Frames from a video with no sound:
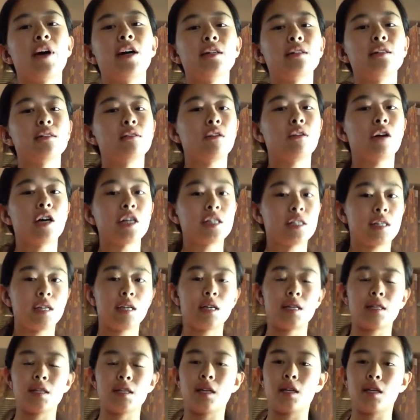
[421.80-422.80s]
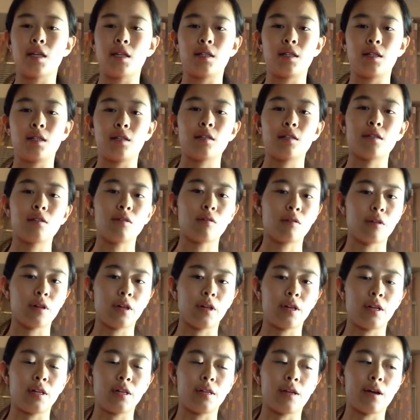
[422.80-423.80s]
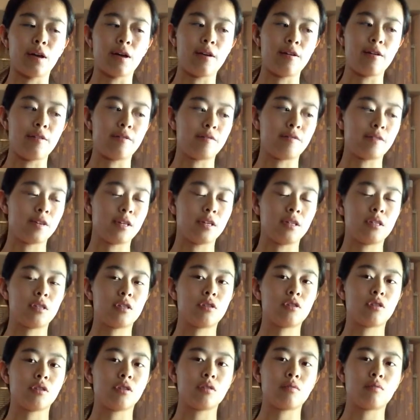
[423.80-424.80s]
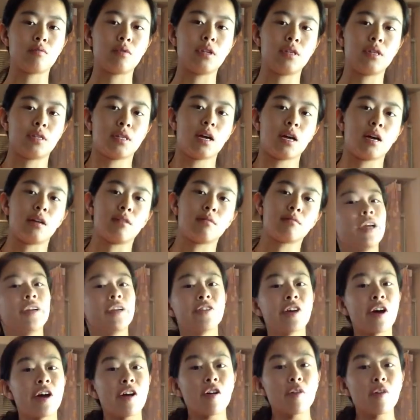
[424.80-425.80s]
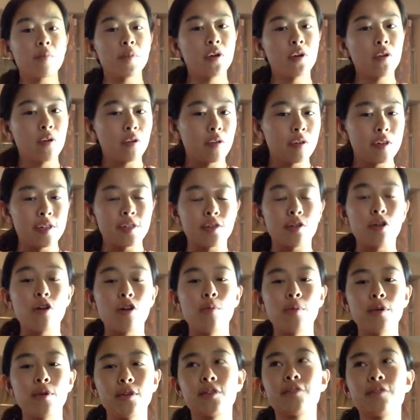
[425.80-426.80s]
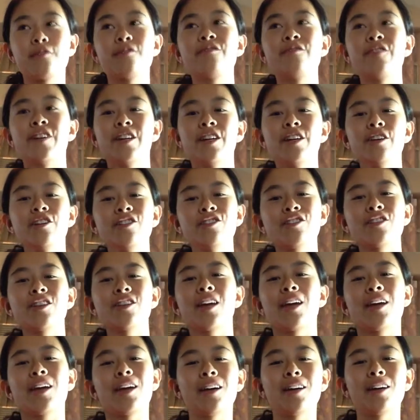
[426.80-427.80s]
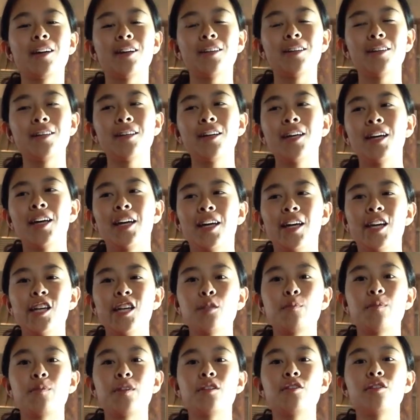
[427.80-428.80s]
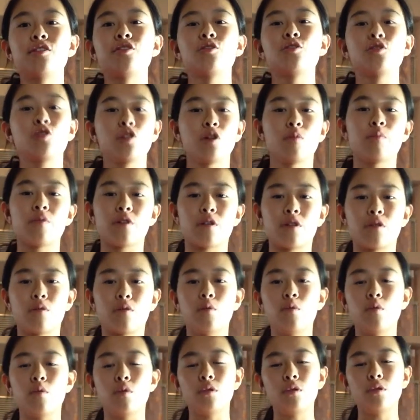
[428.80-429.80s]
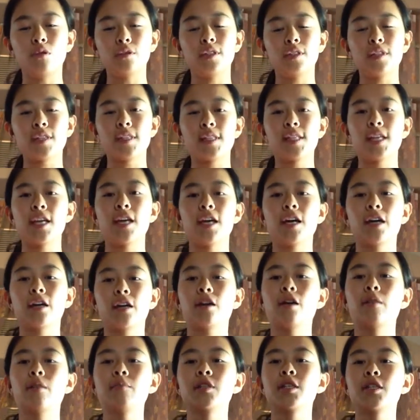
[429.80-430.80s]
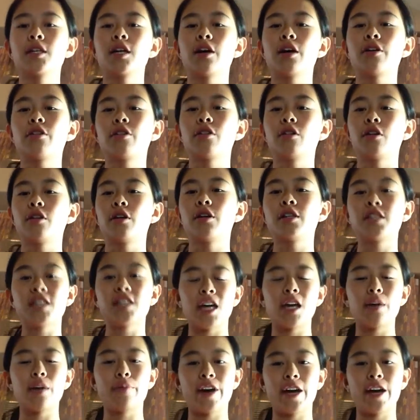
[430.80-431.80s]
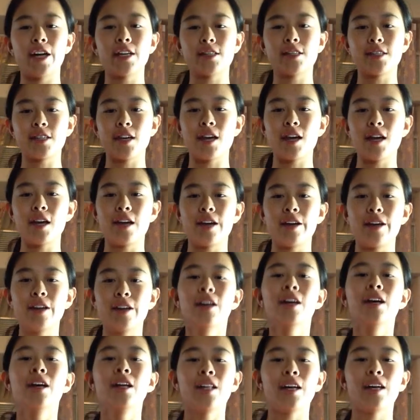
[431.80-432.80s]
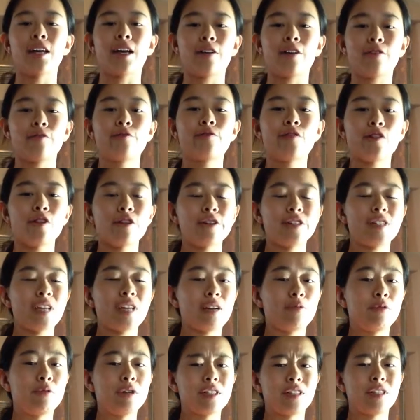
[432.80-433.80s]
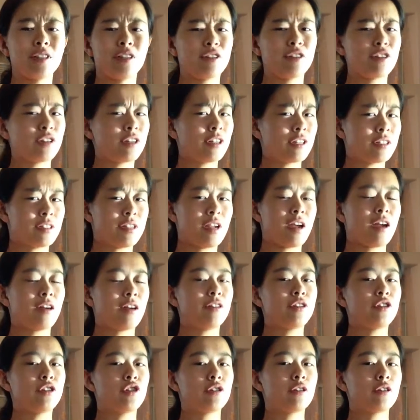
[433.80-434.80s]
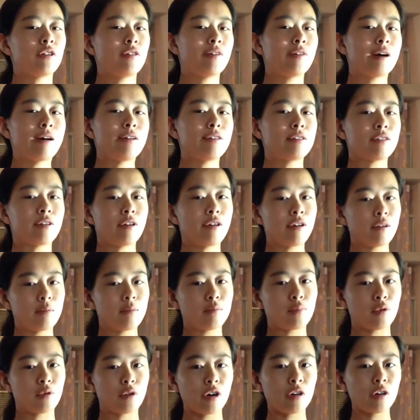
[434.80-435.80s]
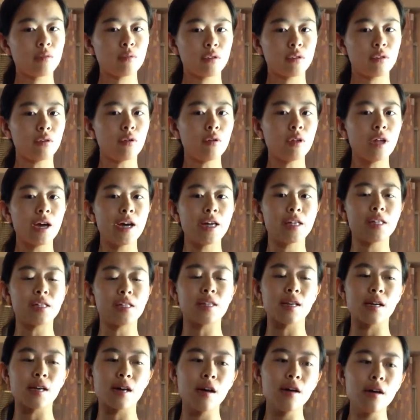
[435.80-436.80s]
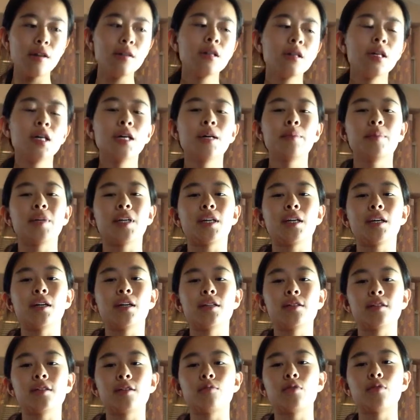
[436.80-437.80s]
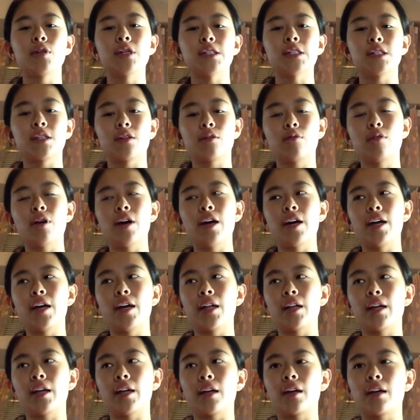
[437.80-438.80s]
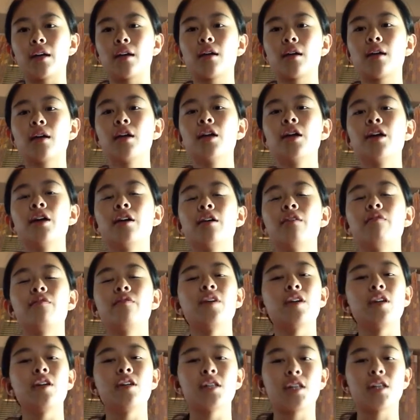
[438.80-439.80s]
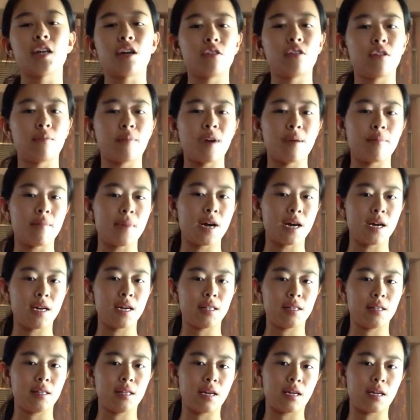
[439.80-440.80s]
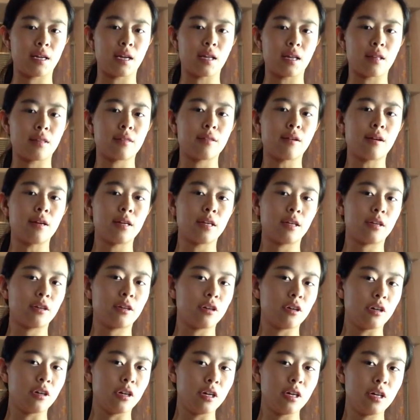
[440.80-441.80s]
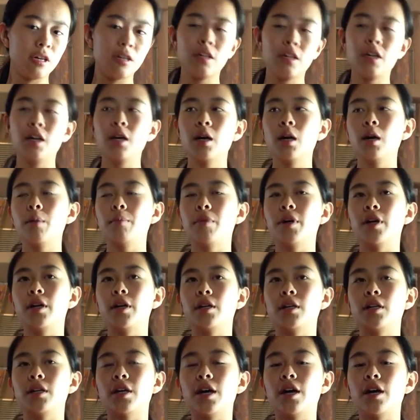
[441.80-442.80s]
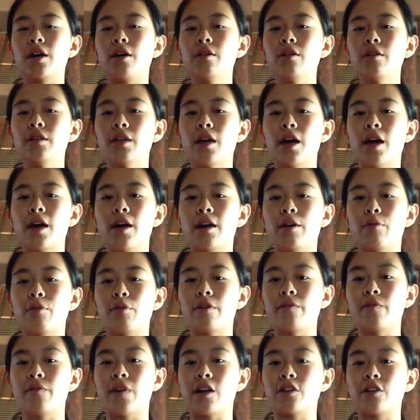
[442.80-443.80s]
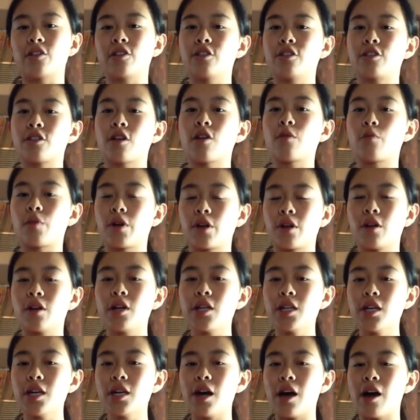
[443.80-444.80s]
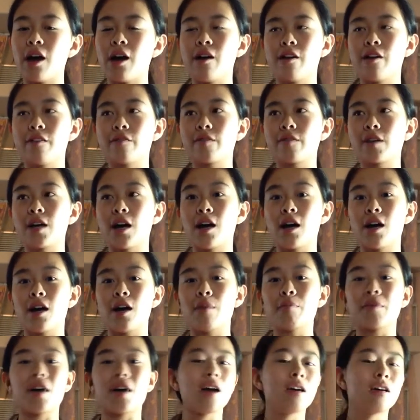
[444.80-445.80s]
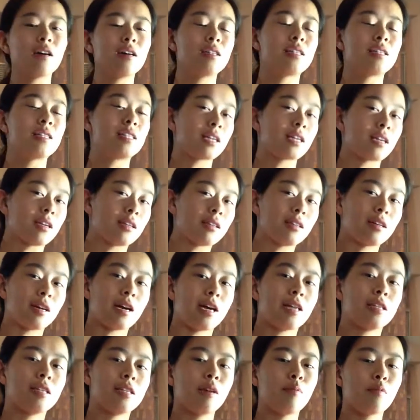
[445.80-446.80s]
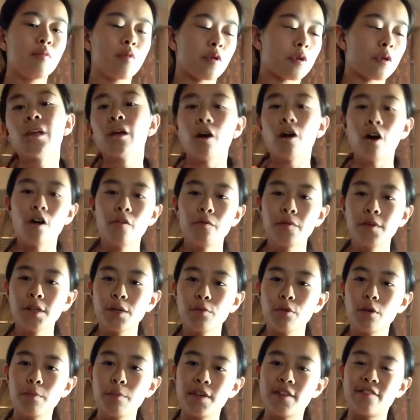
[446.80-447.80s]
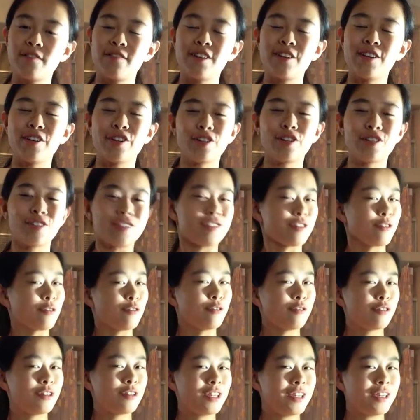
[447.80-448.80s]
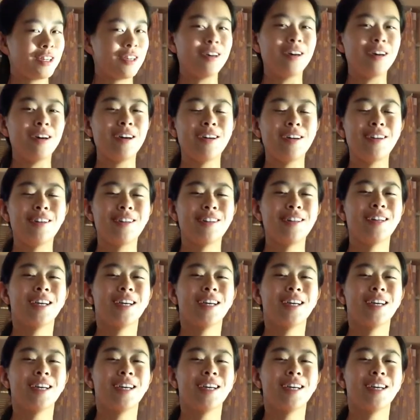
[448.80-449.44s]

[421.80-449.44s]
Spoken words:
has lost his innocence so early in life, and it's just really sad. Now our mural is almost finished, and it's been super cool to see it come together day by day. Like at first I wasn't exactly sure if I was on board with the whole idea because it wasn't quite like fitting together in my mind like I thought it could. But now that we've actually started working on it, I'm kind of digging the idea more. Hopefully we'll be finished soon and